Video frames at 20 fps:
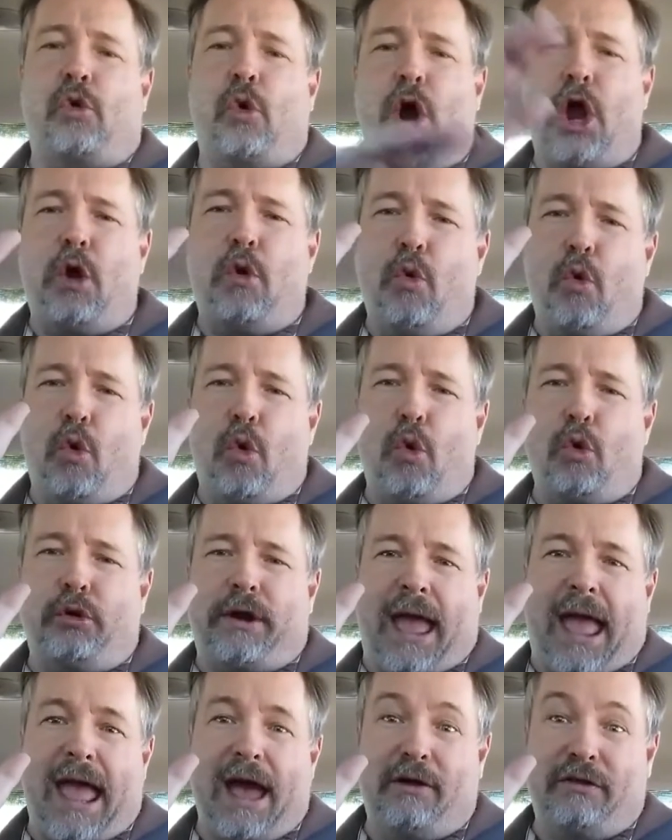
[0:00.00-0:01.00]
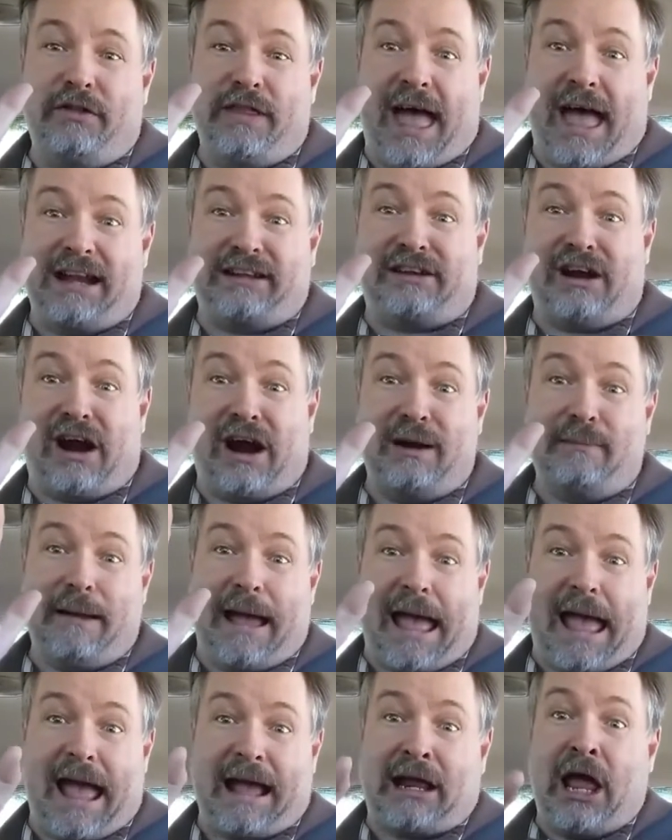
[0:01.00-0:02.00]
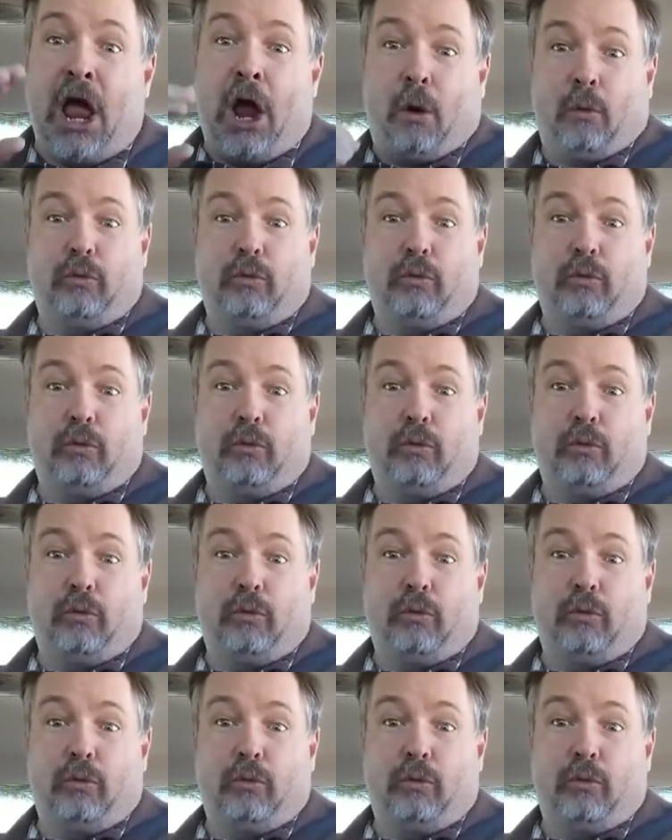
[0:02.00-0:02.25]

Woo! Nailed that car back.